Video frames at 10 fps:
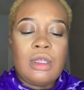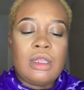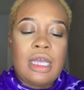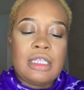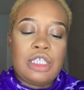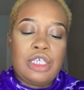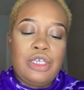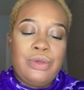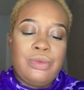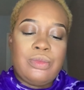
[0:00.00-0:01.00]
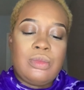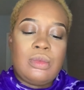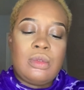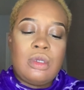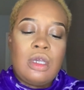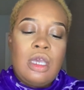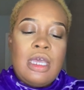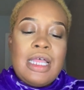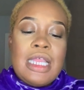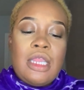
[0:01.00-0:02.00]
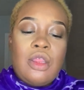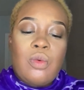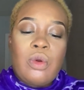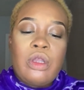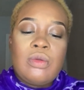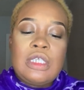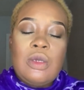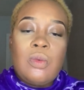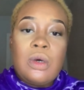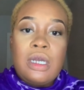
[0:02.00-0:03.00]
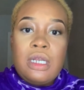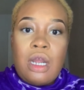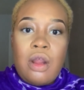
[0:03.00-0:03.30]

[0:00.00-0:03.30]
That's cute. The Royalty one